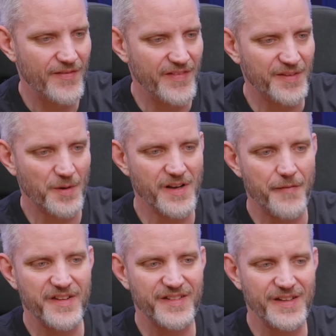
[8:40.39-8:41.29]
This one
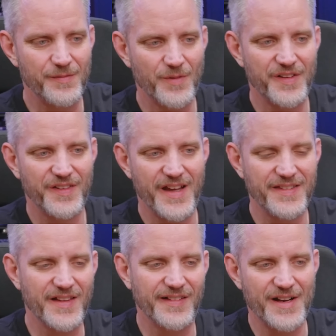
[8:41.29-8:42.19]
obviously was
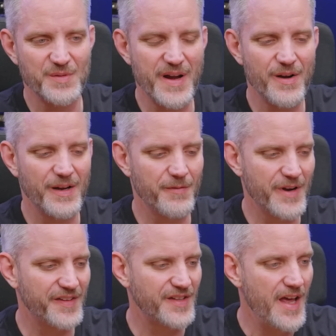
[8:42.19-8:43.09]
like the lighter bearing of the
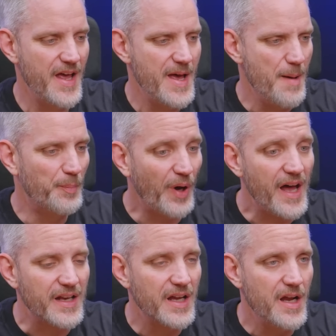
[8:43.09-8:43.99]
rest.
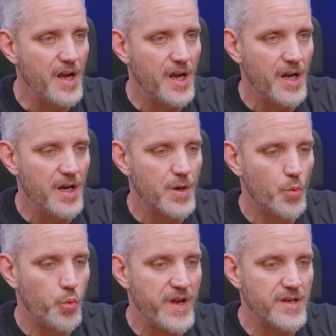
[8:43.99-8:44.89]
But
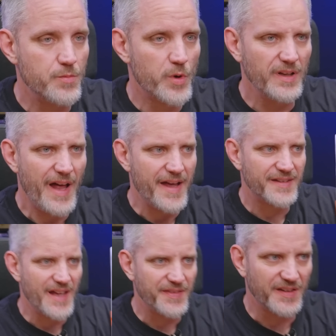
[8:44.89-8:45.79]
we
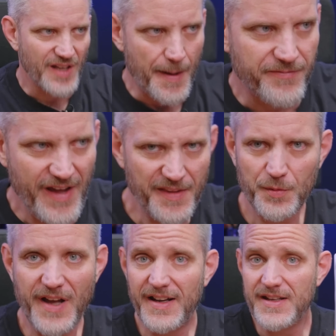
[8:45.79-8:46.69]
realized that the top fans
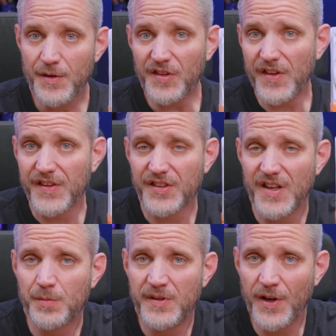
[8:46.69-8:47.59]
were kind of useless
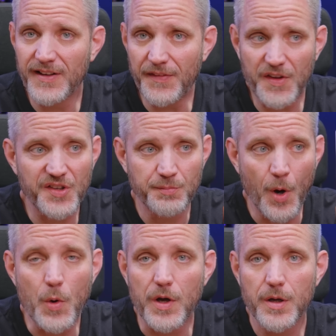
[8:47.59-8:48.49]
because when looking at the
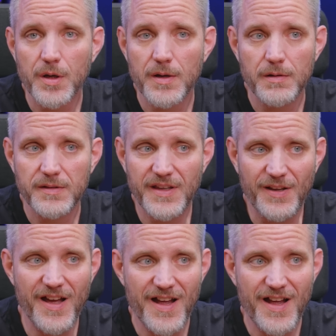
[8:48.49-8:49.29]
smoke, the,